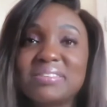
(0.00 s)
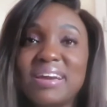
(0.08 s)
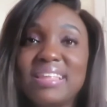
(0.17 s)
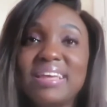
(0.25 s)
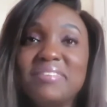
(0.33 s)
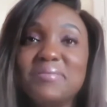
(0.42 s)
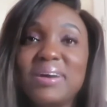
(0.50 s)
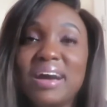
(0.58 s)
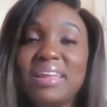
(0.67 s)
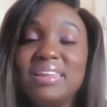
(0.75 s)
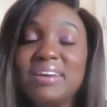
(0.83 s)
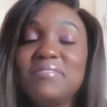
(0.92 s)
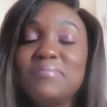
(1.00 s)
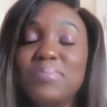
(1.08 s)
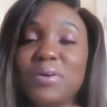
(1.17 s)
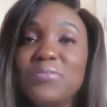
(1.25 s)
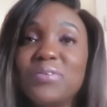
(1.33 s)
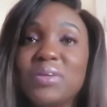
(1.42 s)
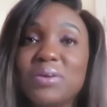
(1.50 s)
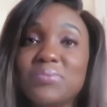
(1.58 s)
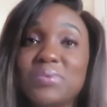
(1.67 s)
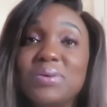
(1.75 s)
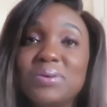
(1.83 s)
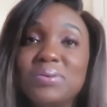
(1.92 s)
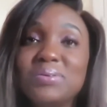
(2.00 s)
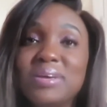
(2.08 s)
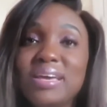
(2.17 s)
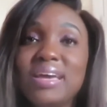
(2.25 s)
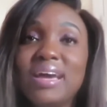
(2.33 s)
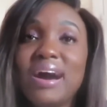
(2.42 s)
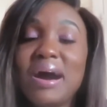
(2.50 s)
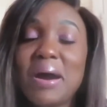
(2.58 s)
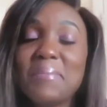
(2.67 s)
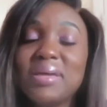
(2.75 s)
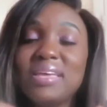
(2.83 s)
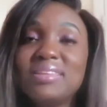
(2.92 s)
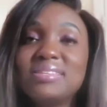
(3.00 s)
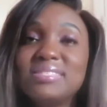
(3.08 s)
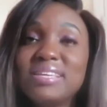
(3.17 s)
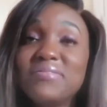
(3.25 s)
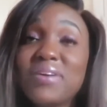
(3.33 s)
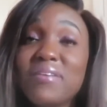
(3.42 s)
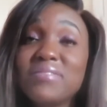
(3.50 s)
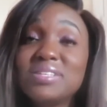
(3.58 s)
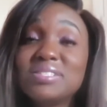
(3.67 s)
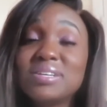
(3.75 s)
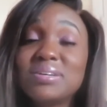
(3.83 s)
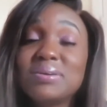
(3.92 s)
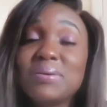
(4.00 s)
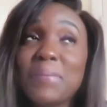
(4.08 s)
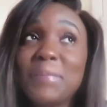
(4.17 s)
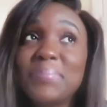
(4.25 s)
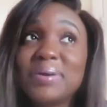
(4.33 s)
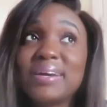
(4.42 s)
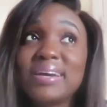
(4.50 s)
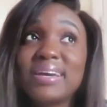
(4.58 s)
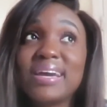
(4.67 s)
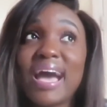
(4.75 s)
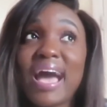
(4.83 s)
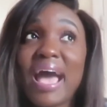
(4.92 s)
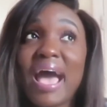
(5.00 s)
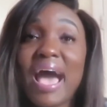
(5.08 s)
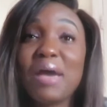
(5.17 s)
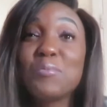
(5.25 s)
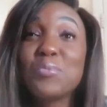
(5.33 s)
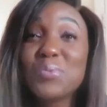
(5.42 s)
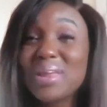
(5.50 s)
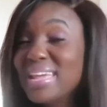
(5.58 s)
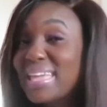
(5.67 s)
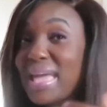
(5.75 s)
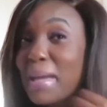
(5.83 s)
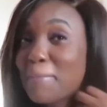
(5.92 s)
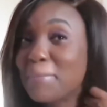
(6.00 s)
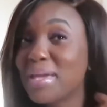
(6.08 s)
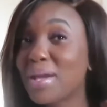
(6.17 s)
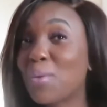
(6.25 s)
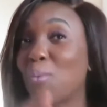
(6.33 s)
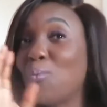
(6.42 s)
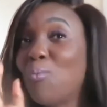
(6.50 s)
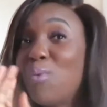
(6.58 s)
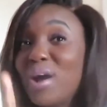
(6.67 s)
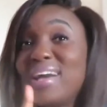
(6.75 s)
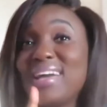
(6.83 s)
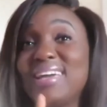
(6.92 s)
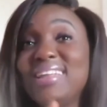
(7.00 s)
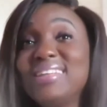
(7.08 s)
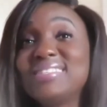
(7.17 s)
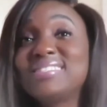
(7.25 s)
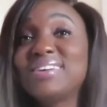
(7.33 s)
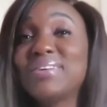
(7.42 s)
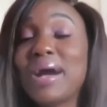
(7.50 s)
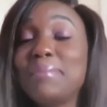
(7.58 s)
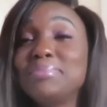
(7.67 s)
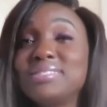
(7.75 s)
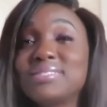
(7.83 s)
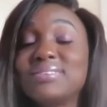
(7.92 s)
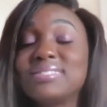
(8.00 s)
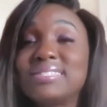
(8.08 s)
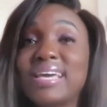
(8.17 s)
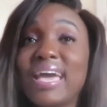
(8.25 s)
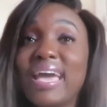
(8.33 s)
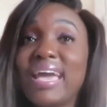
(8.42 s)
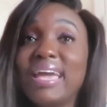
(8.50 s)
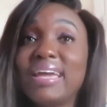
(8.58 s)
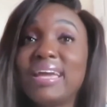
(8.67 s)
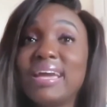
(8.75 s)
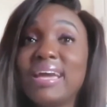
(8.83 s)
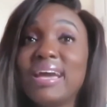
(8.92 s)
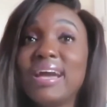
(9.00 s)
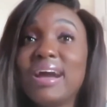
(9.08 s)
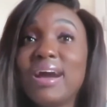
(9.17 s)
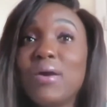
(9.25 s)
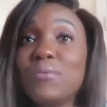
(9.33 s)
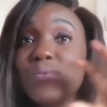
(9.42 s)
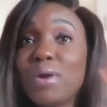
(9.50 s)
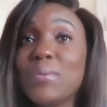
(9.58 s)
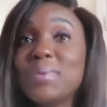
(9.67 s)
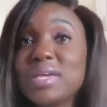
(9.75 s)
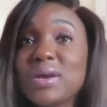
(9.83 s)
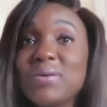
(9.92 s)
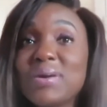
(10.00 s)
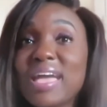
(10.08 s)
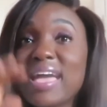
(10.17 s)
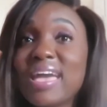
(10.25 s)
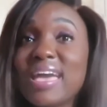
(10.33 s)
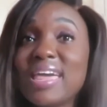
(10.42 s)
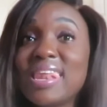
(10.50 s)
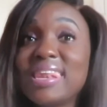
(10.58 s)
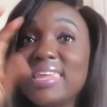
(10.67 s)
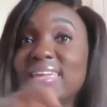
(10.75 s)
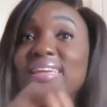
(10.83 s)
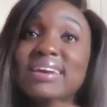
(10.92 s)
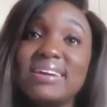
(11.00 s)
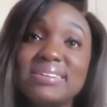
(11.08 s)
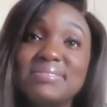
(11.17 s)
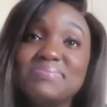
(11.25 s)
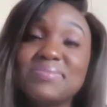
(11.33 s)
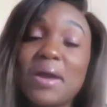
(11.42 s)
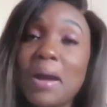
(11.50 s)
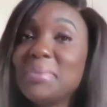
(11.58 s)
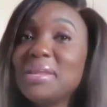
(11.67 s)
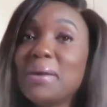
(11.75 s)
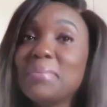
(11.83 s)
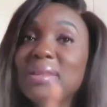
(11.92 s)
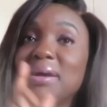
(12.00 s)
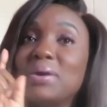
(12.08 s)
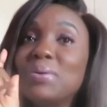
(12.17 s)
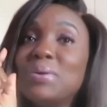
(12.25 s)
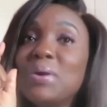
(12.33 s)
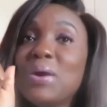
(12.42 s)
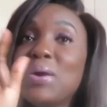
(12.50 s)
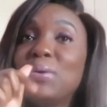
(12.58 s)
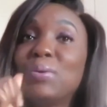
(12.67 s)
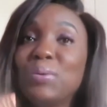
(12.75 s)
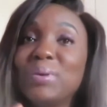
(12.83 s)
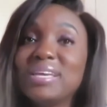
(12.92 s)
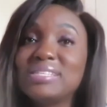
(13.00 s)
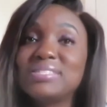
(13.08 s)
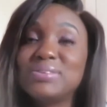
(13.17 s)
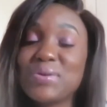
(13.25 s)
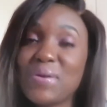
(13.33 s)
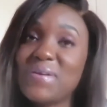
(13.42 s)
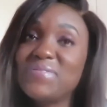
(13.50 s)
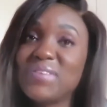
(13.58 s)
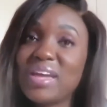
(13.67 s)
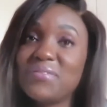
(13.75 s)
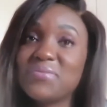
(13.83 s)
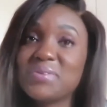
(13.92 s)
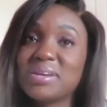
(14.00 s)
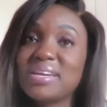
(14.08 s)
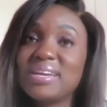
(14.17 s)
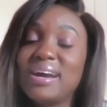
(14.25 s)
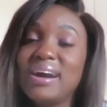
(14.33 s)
I love both of their role in the Steve Harvey show, but I really can't pick one. So I'm just gonna say Romeo and Lydia. Comment down below, who is your favorite